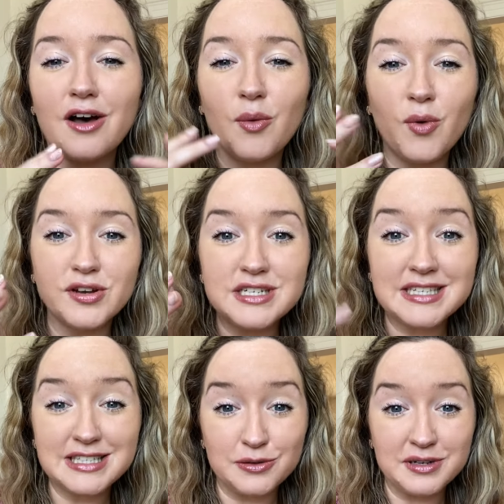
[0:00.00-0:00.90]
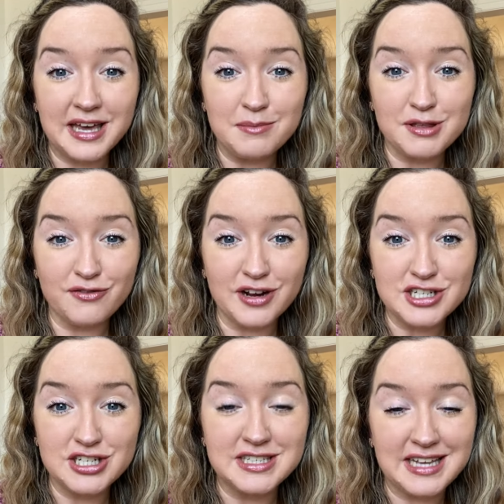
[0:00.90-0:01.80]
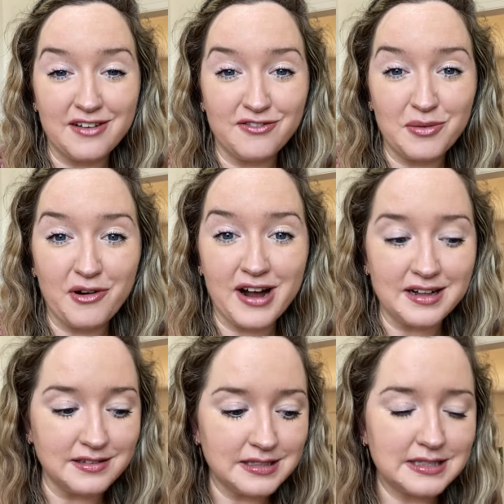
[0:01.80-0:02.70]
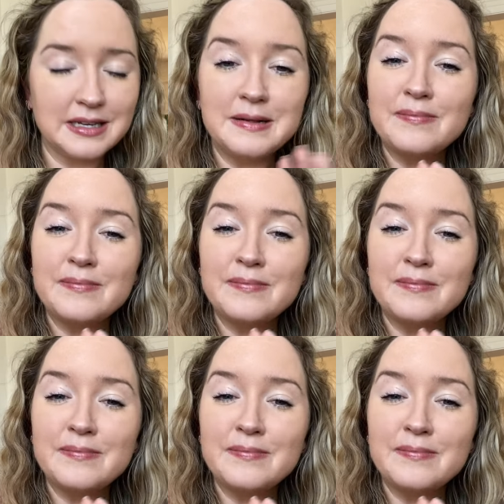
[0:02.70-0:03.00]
I want to still keep the freshness everywhere else.